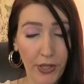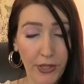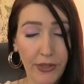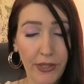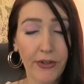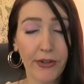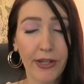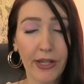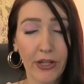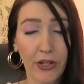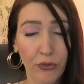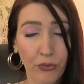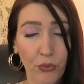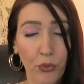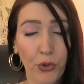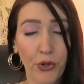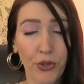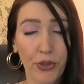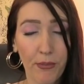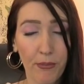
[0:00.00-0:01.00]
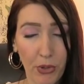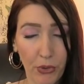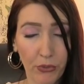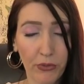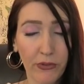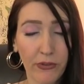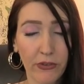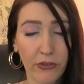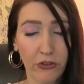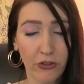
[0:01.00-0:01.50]
they're here for the
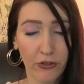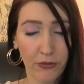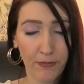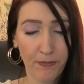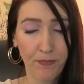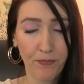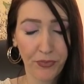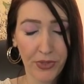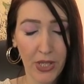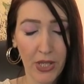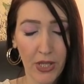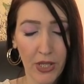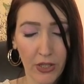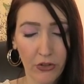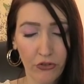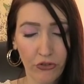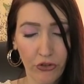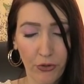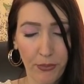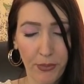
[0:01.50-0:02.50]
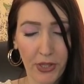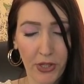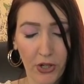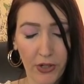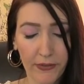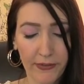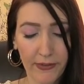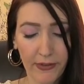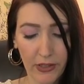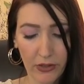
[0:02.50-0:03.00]
most. Show me the
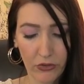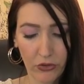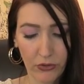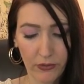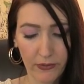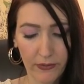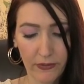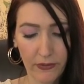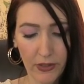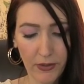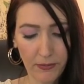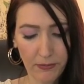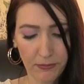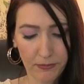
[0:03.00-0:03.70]
cards I need to see.